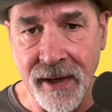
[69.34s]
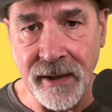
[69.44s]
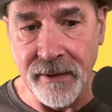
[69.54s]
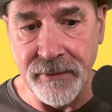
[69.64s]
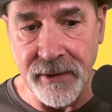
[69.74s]

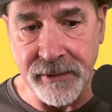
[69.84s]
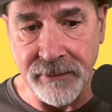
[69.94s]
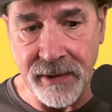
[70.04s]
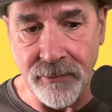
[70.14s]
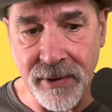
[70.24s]
love the
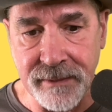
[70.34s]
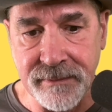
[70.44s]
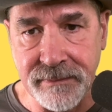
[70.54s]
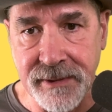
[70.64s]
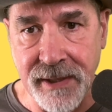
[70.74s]

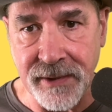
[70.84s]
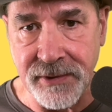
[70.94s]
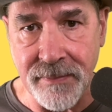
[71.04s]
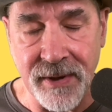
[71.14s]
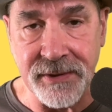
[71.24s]
3-in-1 set
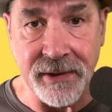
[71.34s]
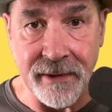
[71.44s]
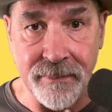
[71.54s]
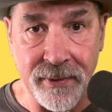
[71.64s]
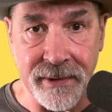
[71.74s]
so much that
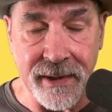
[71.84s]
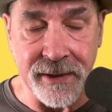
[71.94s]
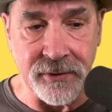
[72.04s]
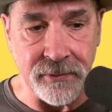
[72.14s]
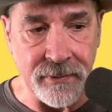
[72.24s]
I bought an
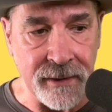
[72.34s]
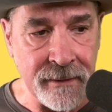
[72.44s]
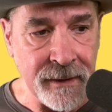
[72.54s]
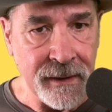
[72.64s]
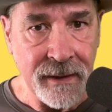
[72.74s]
extra one.
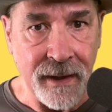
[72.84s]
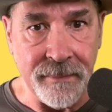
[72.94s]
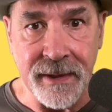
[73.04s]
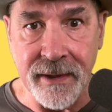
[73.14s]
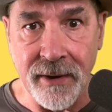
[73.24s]
I
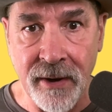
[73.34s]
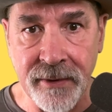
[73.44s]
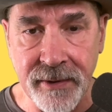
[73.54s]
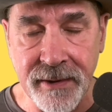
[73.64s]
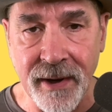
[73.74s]
mean, at
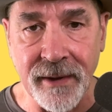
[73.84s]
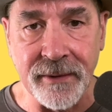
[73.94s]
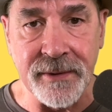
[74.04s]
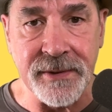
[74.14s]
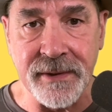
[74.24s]

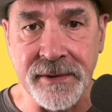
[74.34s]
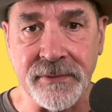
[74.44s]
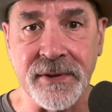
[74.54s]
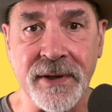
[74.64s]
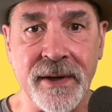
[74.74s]
$100, it's
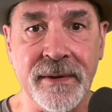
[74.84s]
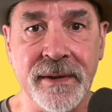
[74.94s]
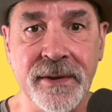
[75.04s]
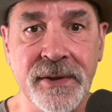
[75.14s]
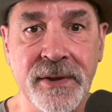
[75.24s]
retiring this